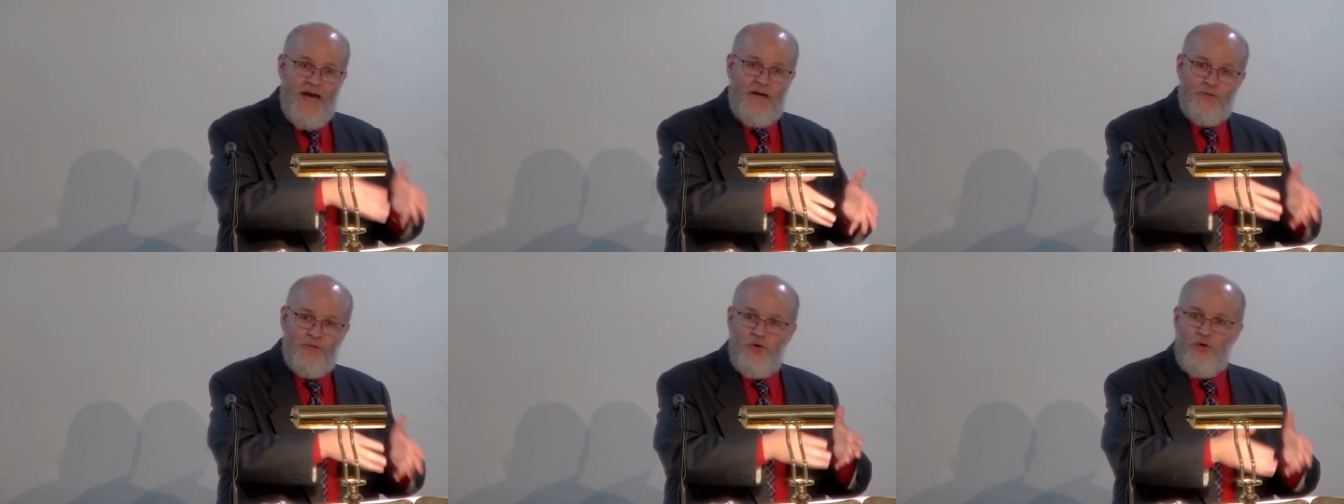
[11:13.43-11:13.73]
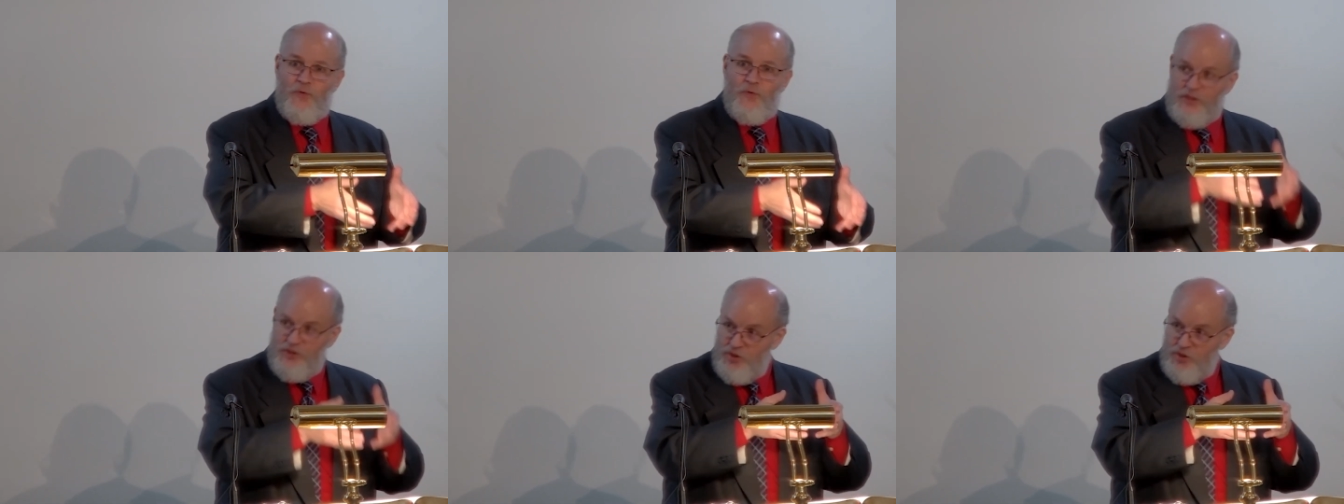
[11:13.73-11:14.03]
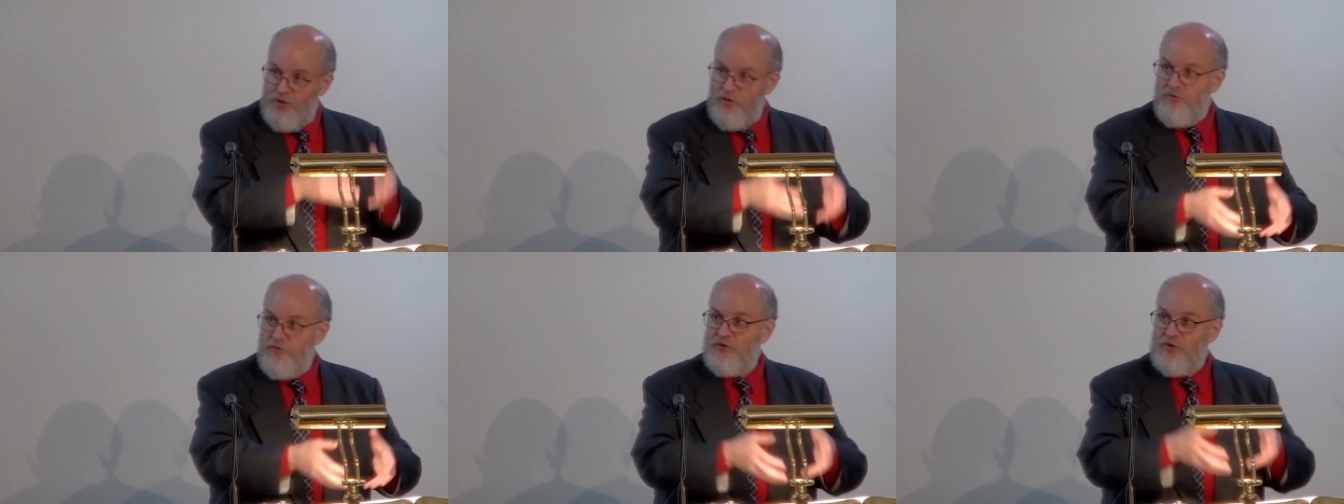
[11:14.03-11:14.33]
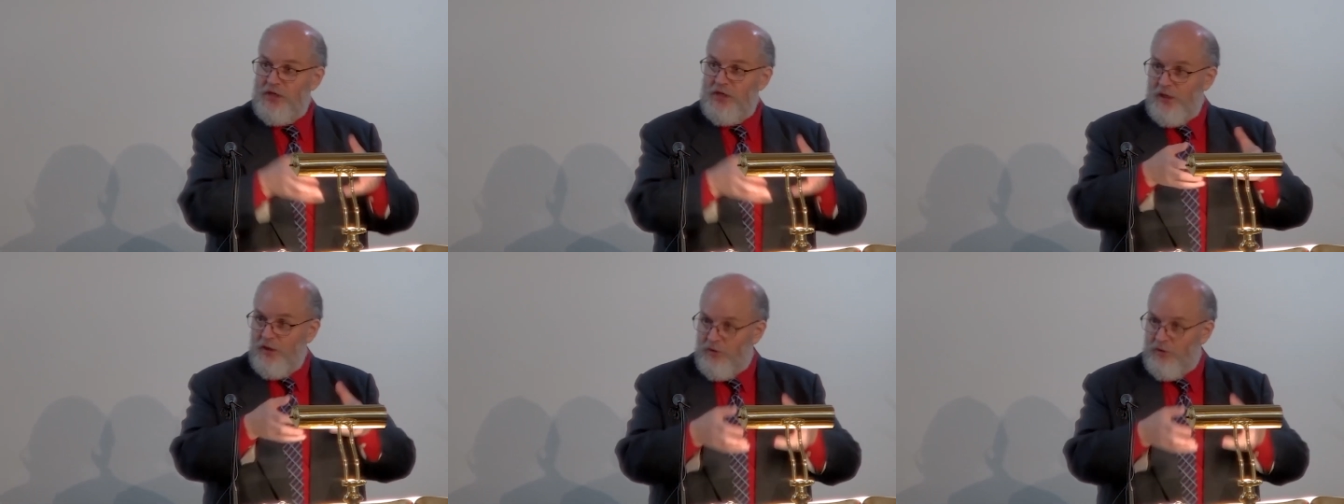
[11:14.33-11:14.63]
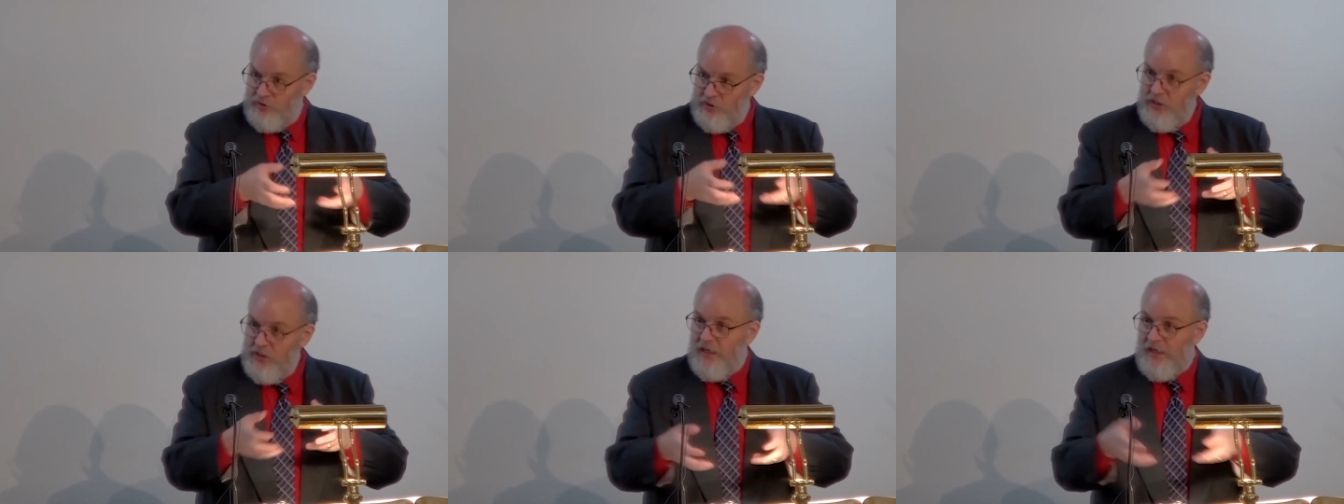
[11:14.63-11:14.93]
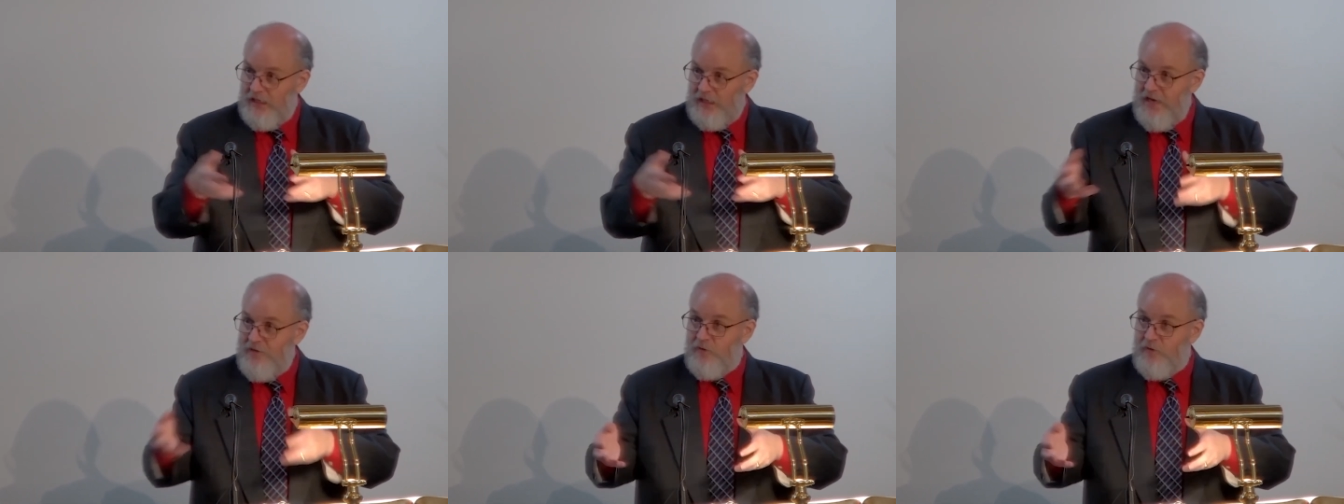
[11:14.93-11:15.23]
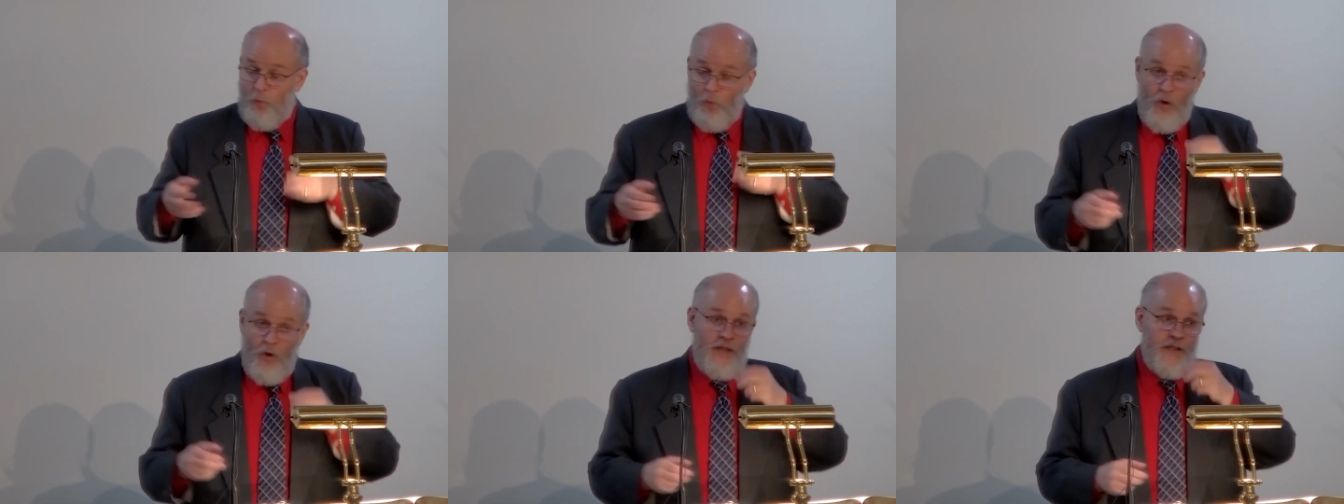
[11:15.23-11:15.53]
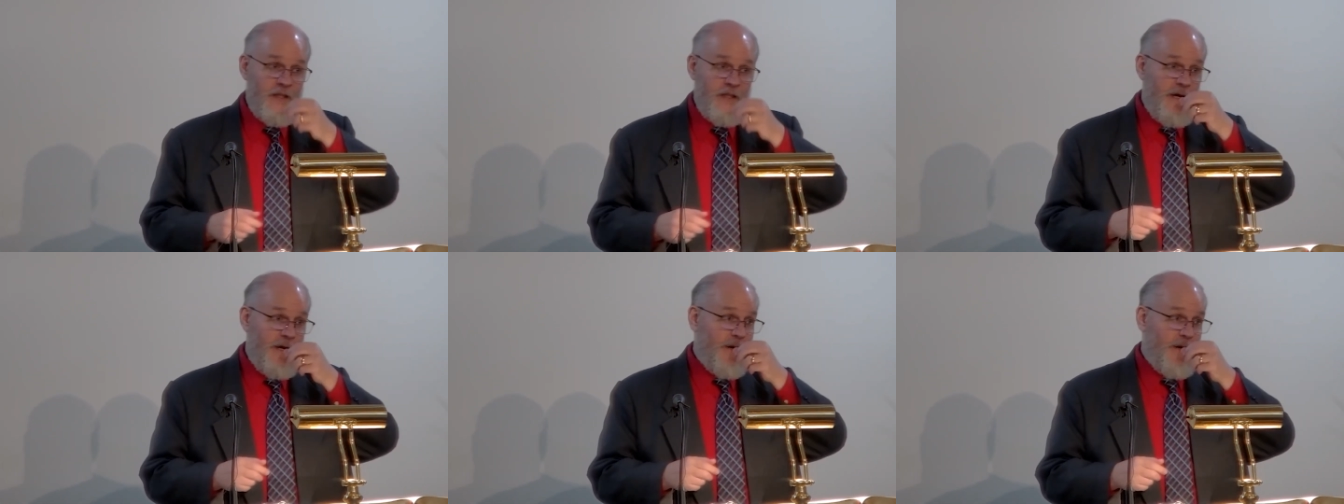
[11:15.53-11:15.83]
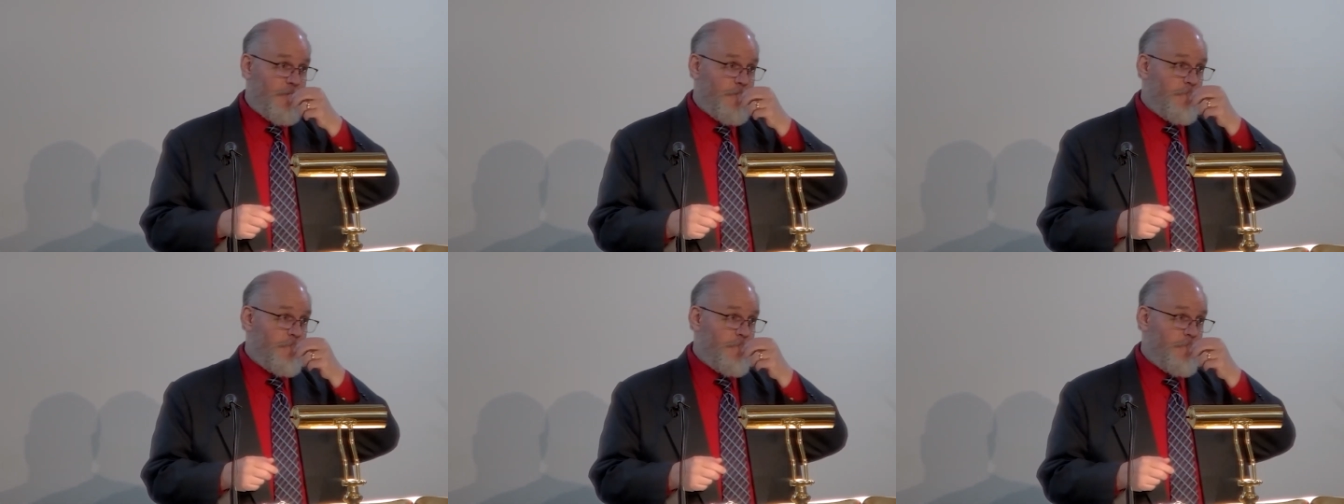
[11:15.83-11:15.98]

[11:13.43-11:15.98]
Matthew is using Hosea 11.1 there.